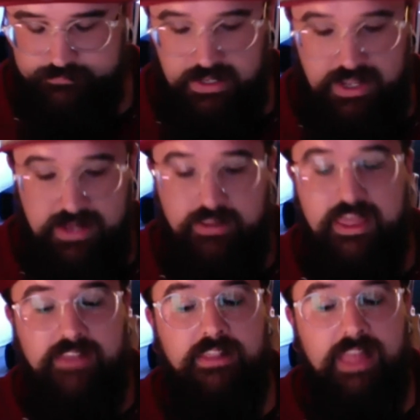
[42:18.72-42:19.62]
And
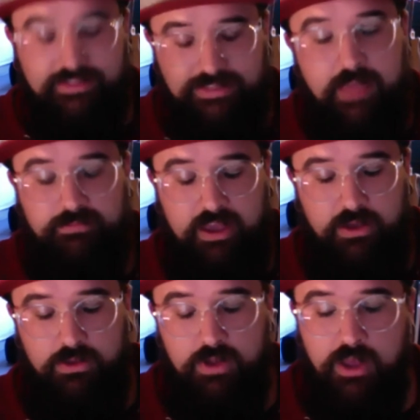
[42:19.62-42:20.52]
then let them tell
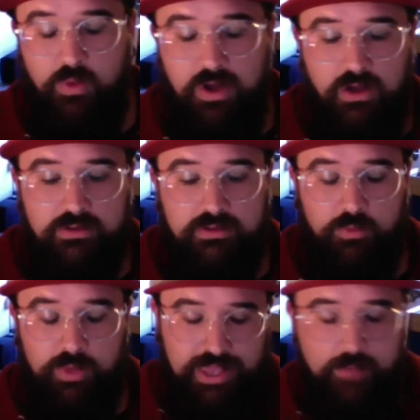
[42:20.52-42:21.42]
you, well,
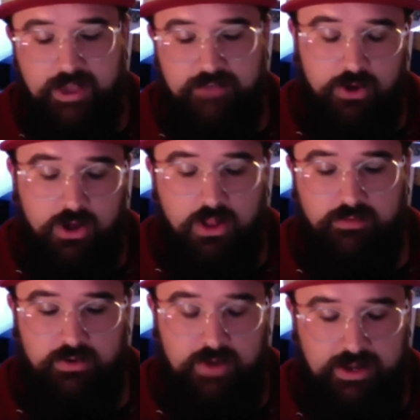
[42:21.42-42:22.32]
we can't pay for all of
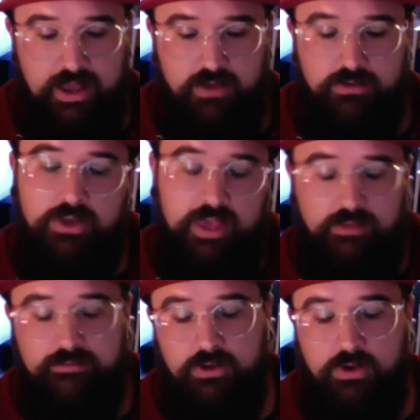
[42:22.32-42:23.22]
it right now. Okay,
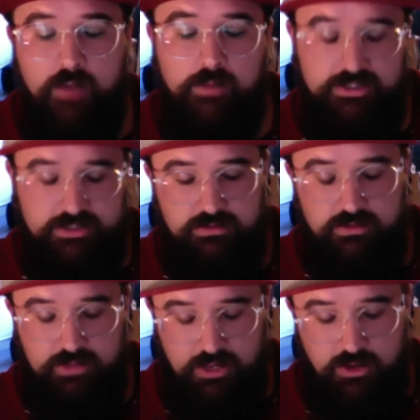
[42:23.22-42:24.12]
so how much
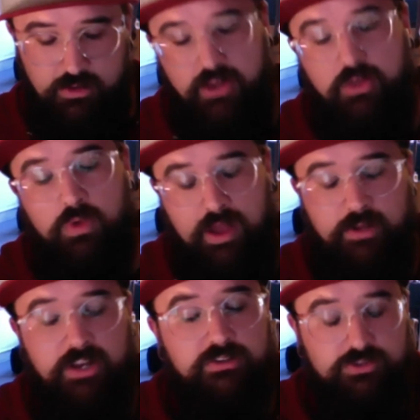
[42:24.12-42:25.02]
do you want
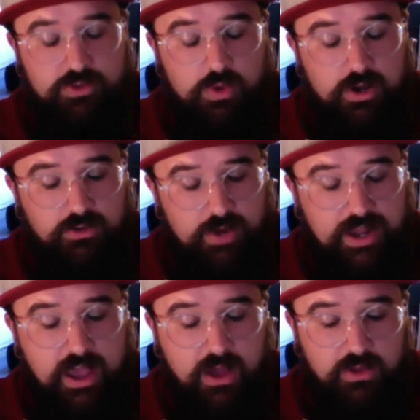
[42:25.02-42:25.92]
to do right
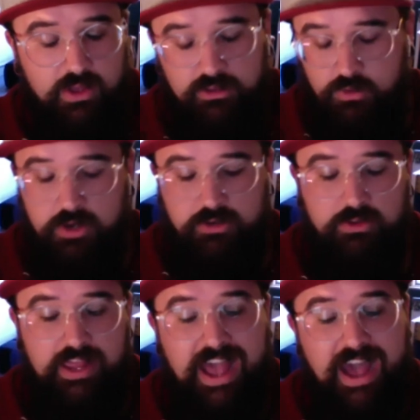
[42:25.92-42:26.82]
now? Do you want to do
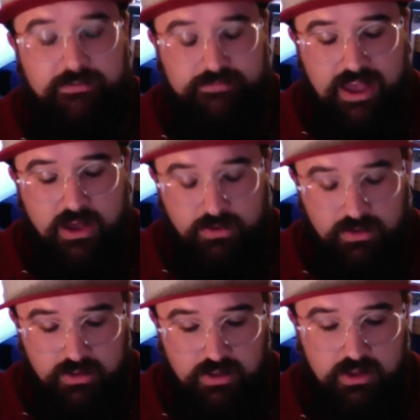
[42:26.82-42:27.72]
like half down,
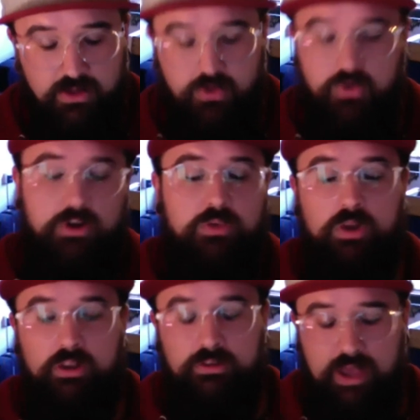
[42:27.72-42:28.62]
or
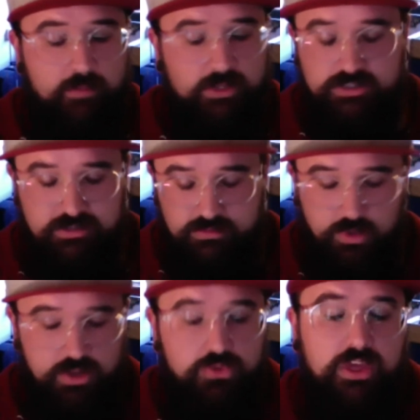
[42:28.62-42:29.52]
how much were
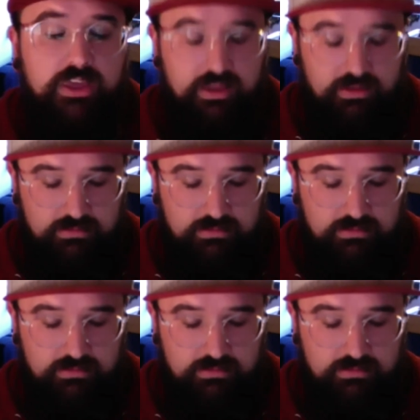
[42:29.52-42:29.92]
you thinking?